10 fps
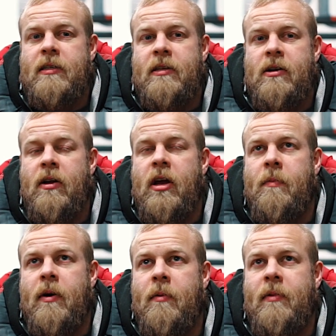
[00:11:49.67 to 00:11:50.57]
There's only a
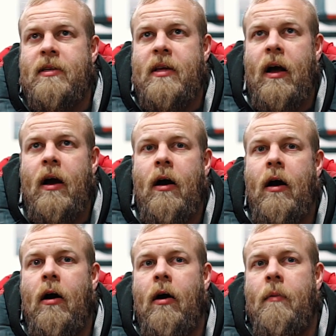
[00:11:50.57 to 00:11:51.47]
couple of companies that
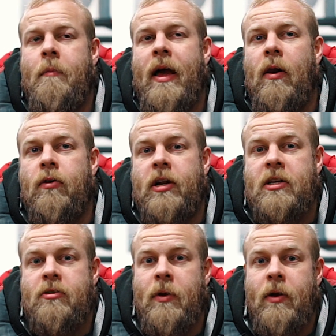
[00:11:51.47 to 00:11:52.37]
are mail order
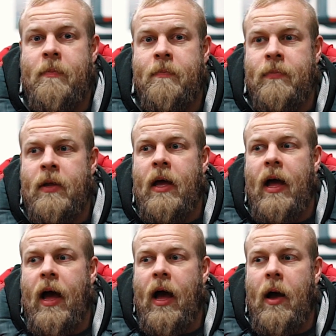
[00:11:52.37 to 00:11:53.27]
distributing,
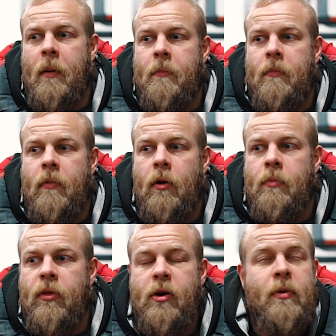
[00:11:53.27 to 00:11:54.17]
um,
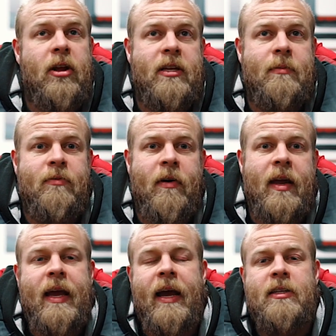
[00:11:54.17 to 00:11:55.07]
but the community seems very
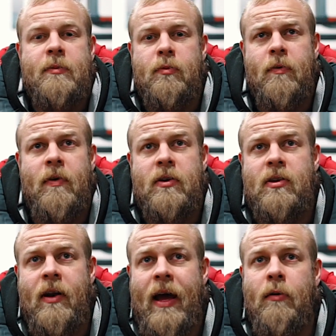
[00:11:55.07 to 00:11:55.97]
engaged. They're much more focused
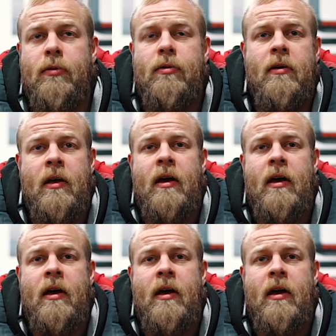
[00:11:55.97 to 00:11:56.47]
on health.